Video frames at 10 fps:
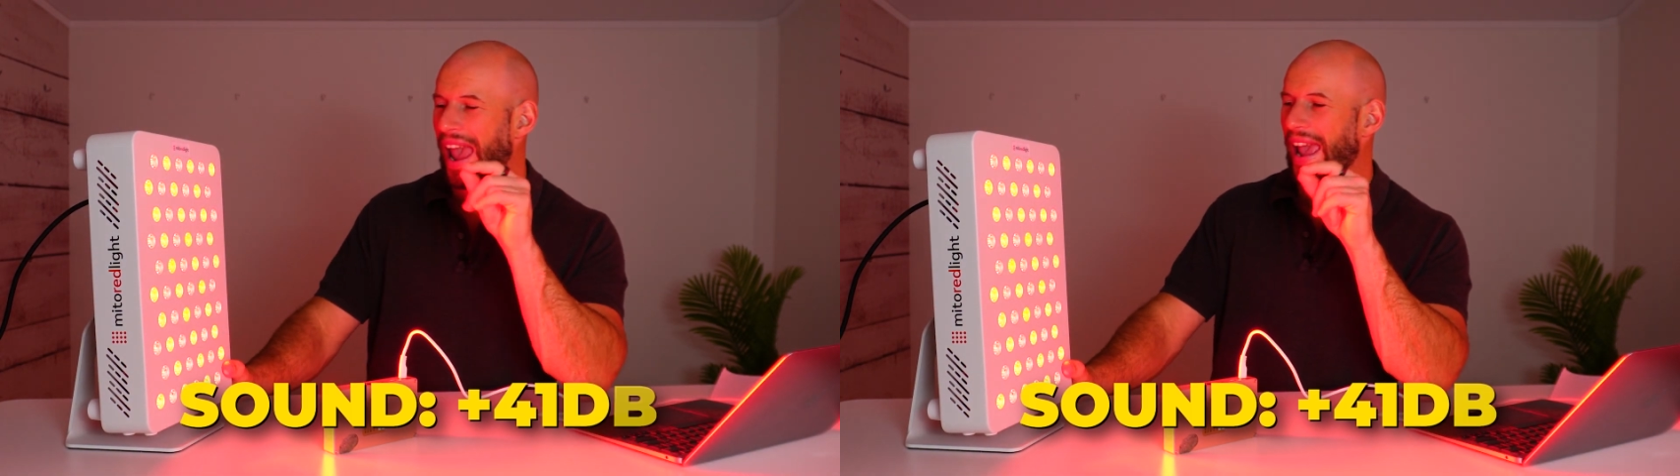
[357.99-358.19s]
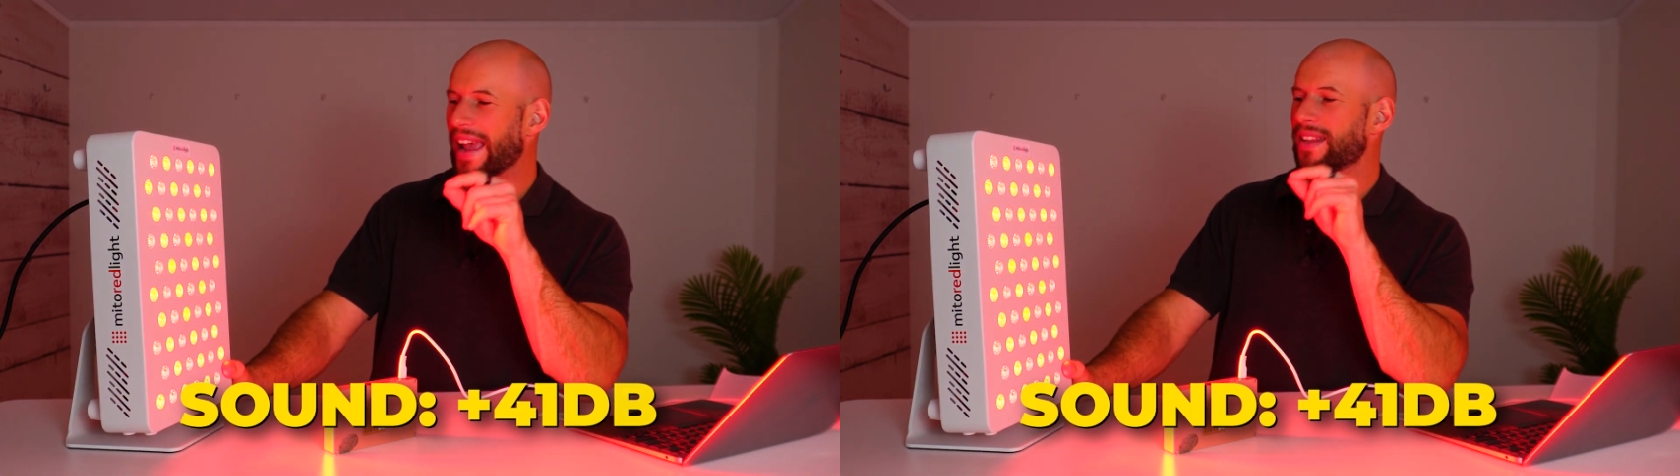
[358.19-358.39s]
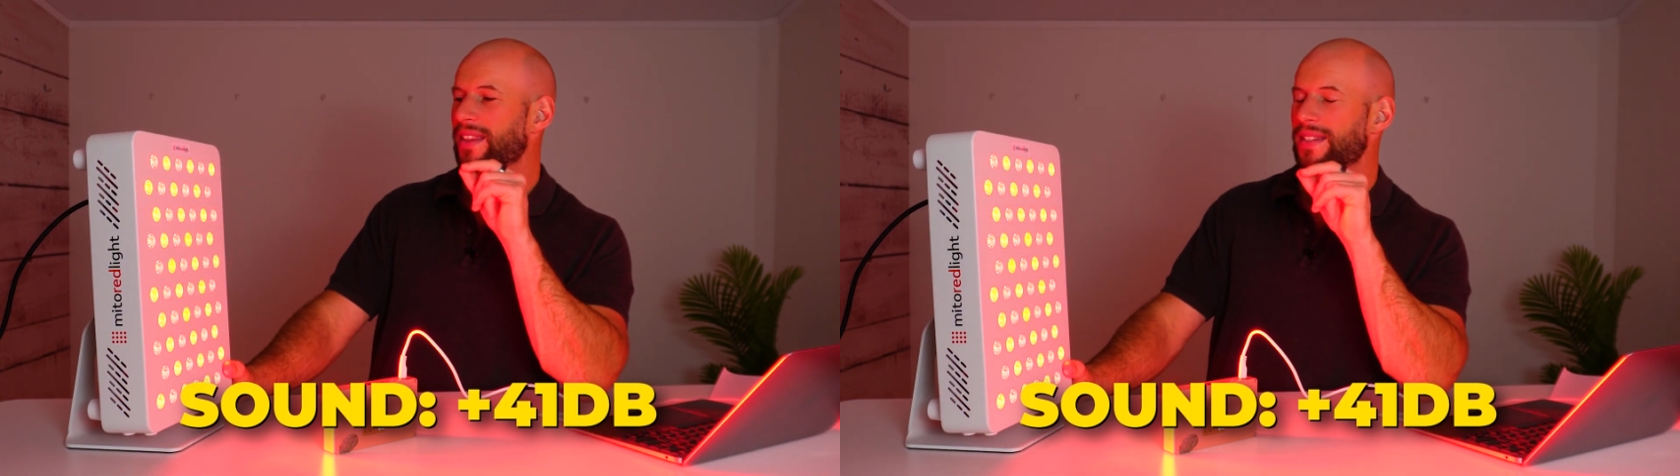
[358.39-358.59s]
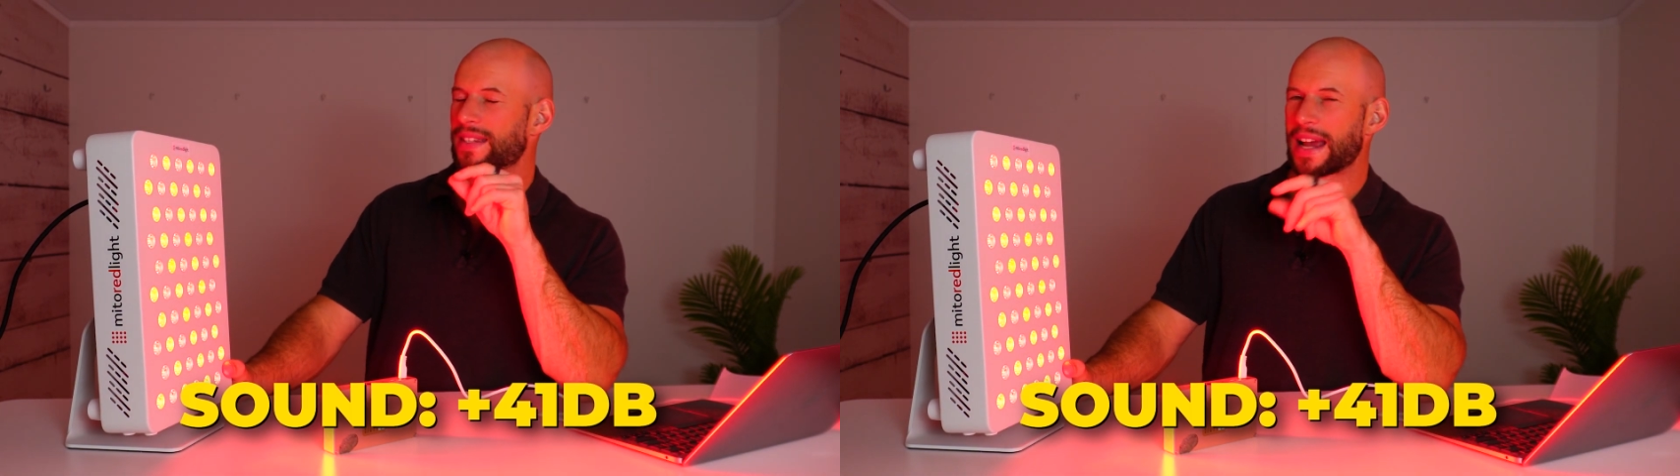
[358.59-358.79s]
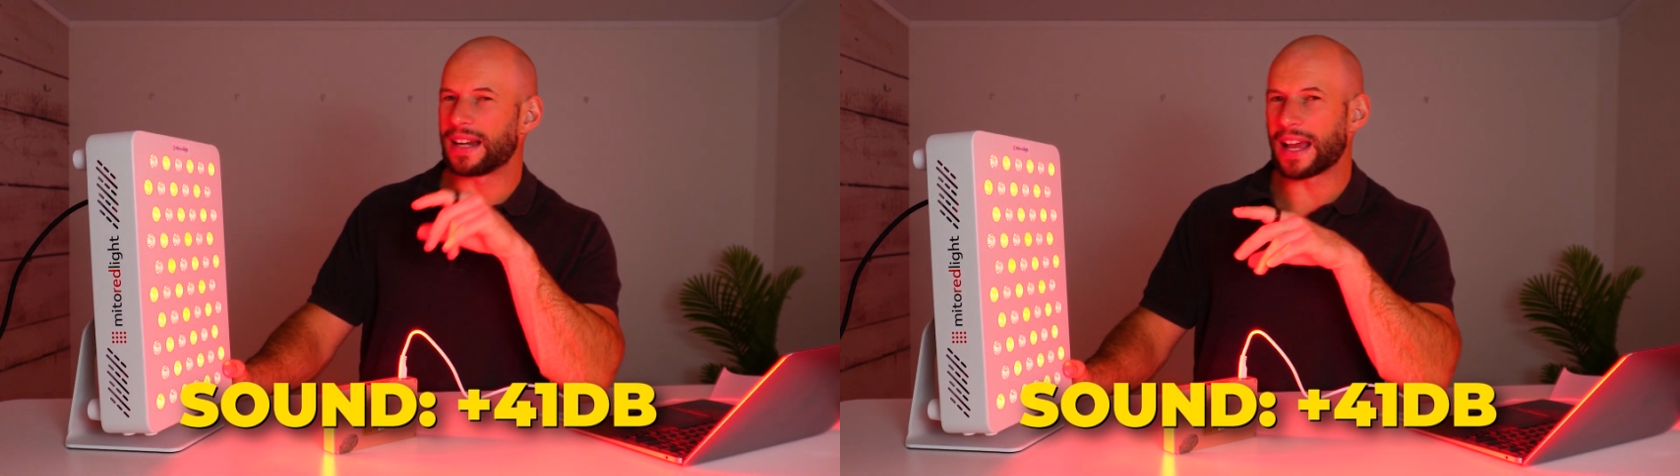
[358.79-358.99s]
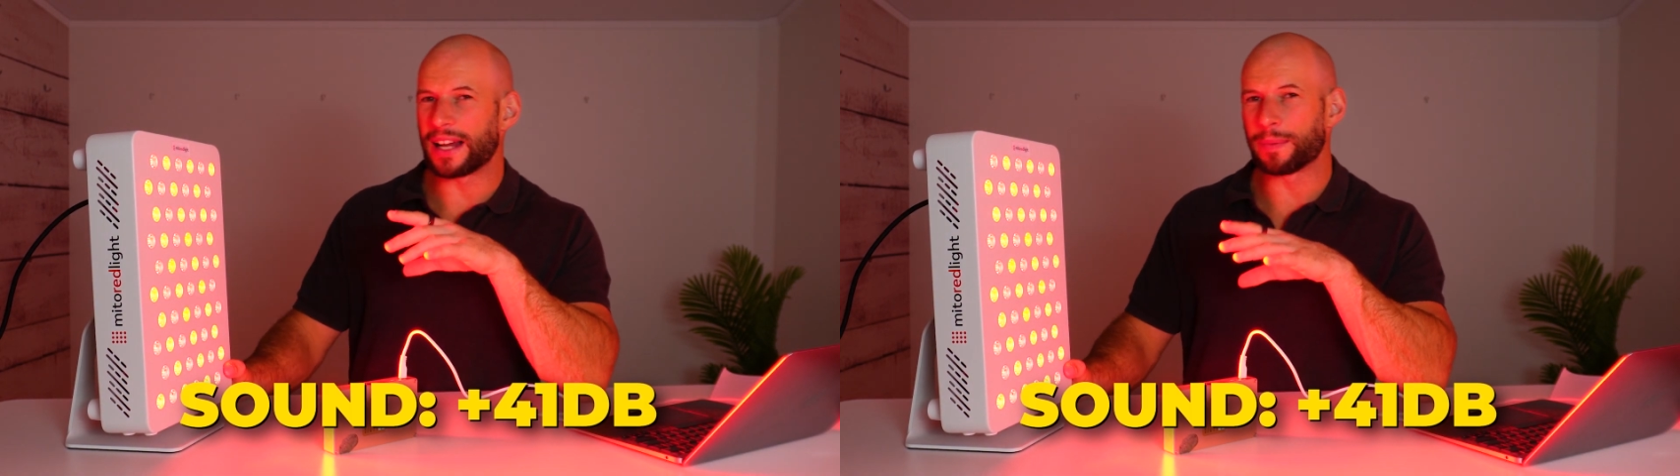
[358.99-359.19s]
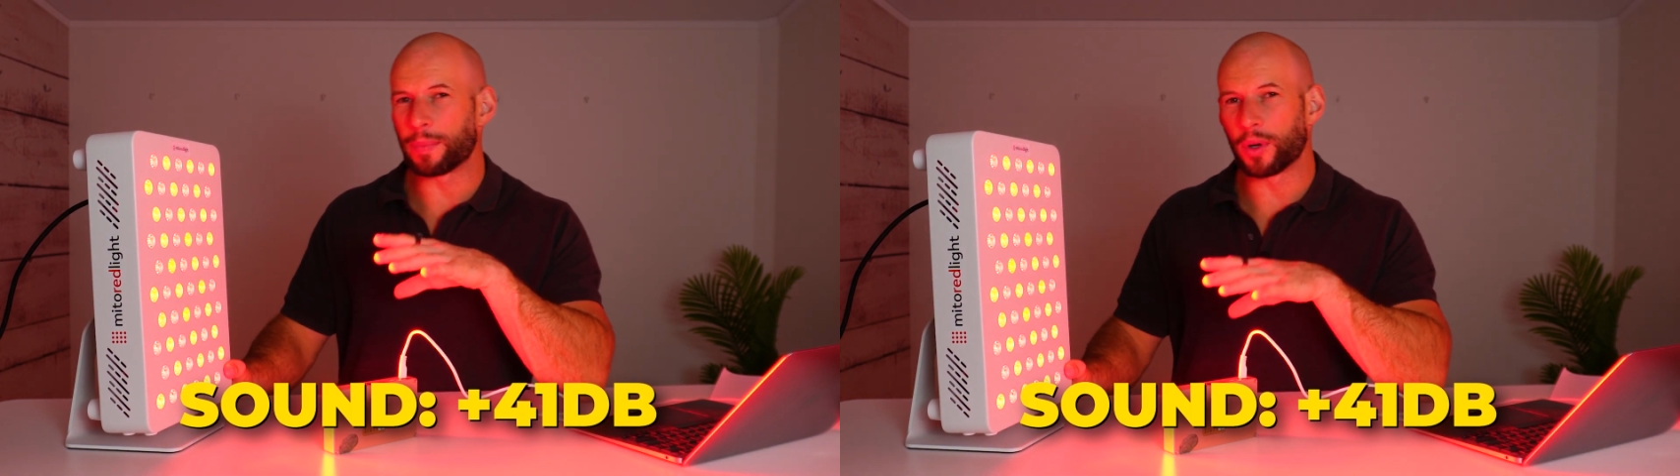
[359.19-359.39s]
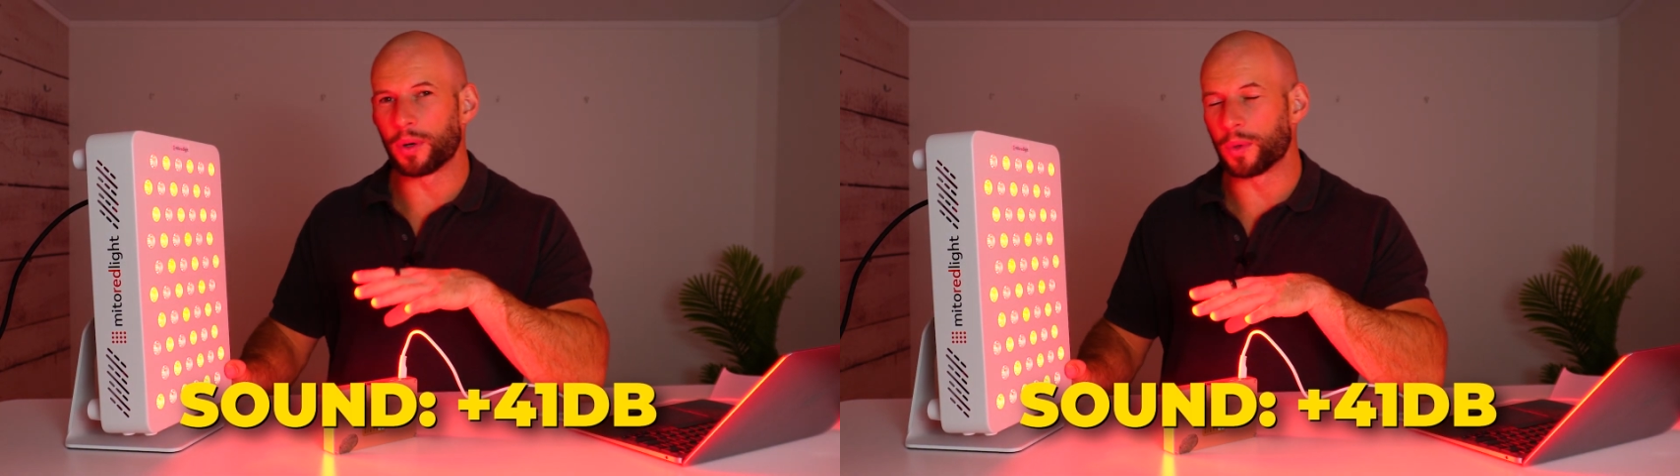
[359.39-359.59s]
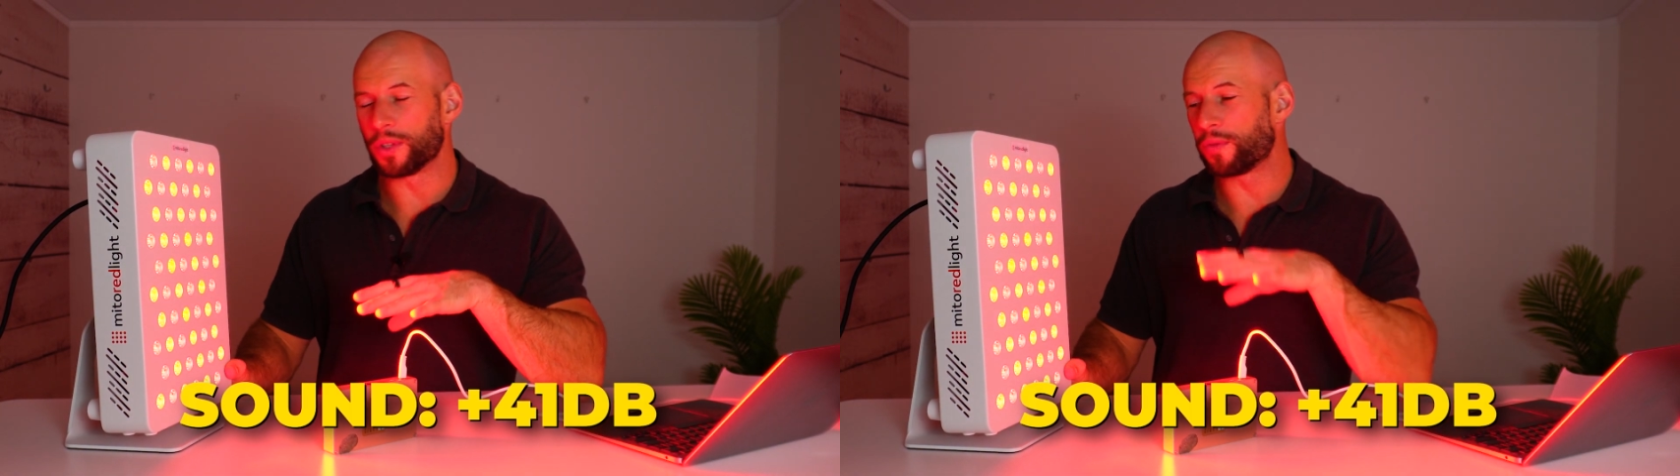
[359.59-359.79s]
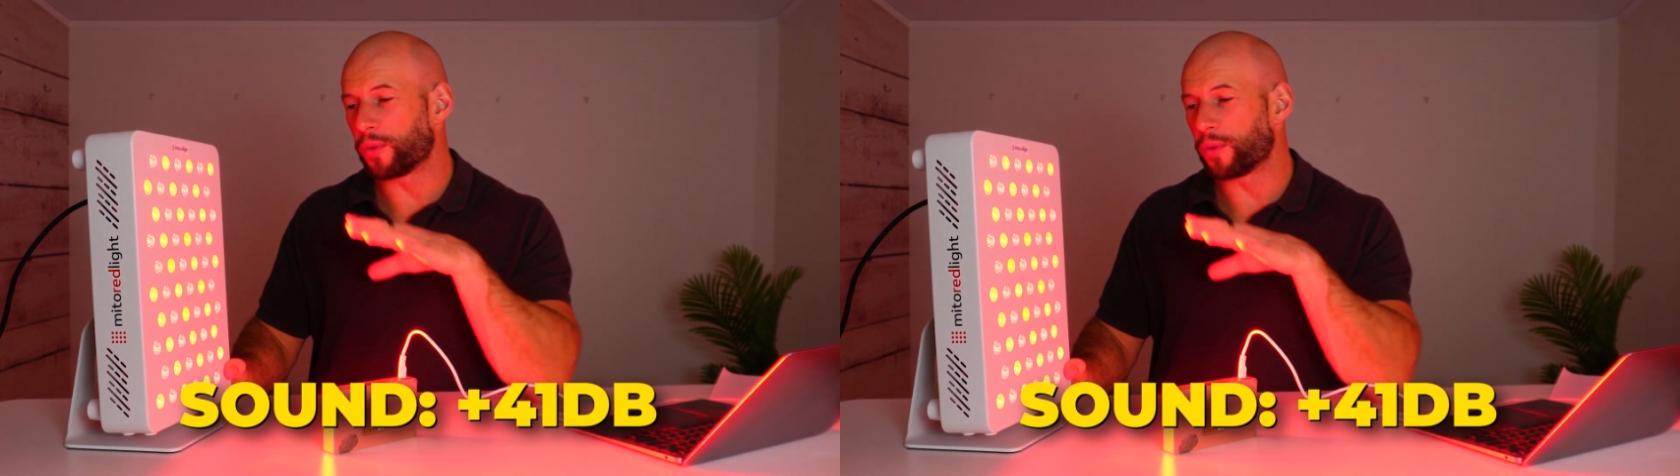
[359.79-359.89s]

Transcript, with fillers: and the sound output was